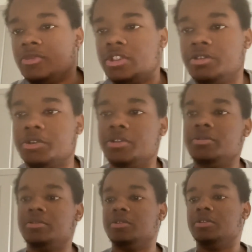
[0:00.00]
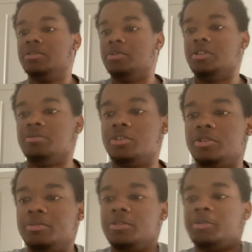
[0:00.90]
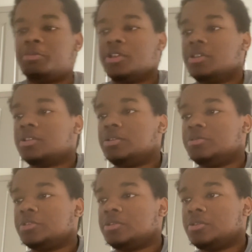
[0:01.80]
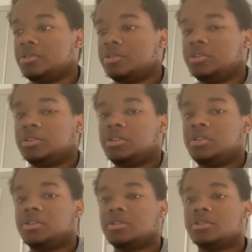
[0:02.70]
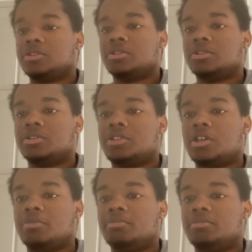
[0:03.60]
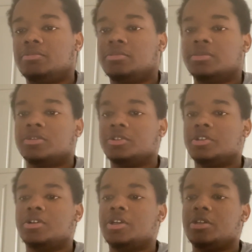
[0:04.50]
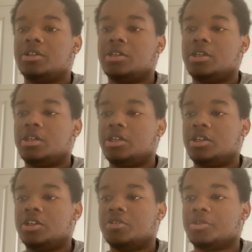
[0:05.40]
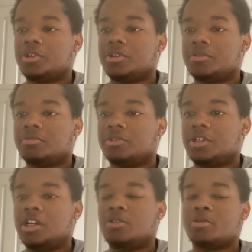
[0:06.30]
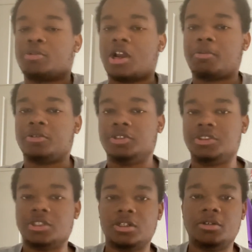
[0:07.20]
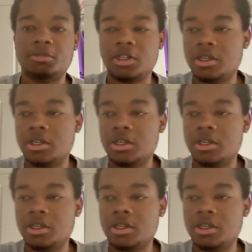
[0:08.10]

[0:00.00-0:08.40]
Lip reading: There we go. Wait, hold up. Let me bring it closer. Damn. All right, here we go. Now we're properly set up.